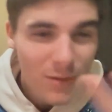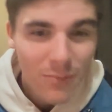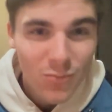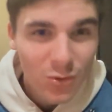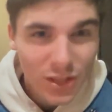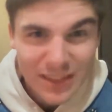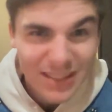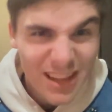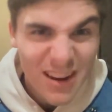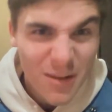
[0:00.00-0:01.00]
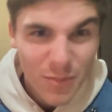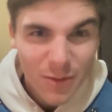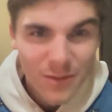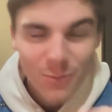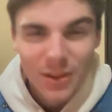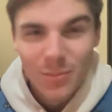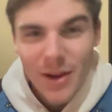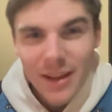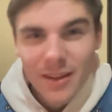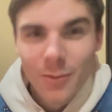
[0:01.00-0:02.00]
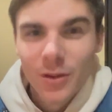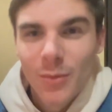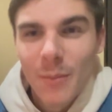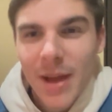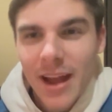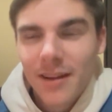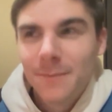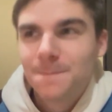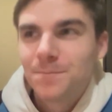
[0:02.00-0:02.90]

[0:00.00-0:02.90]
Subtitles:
my music setup with my Mac,